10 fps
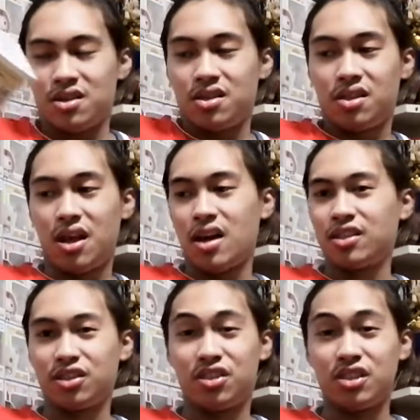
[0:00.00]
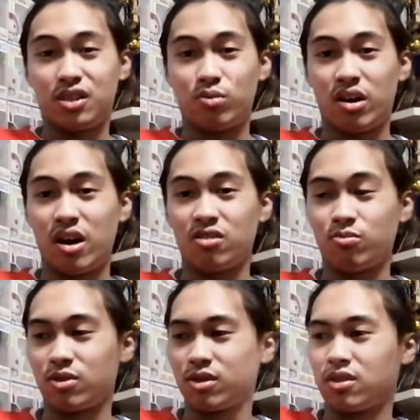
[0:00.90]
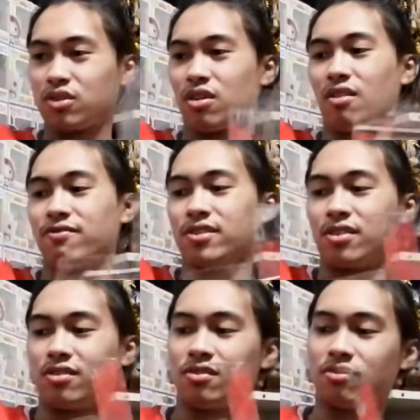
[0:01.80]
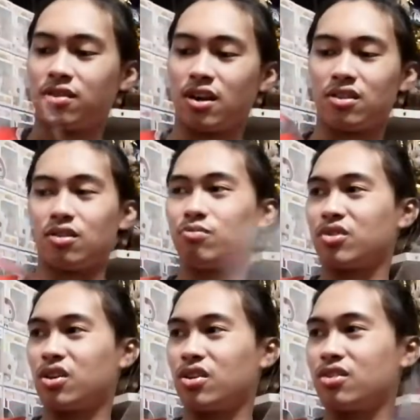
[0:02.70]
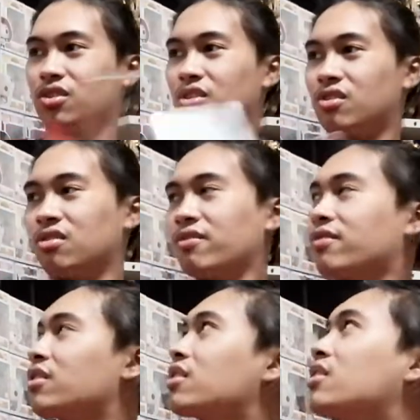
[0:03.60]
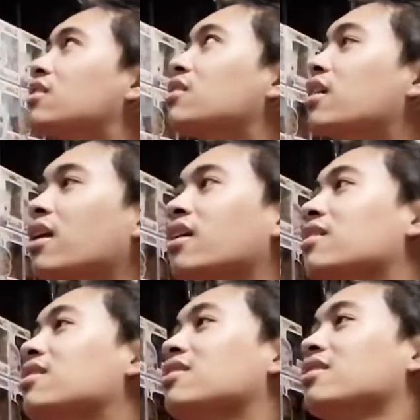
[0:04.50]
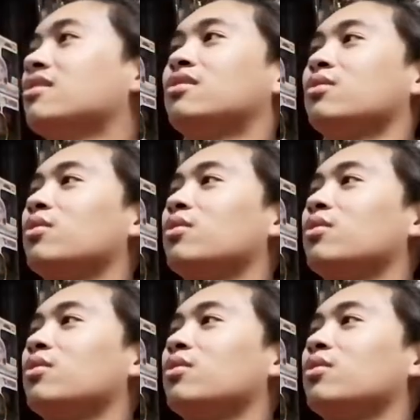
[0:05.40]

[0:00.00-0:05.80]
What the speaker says: Nah, that's just my random stuff. So random thoughts, if you're getting addicted to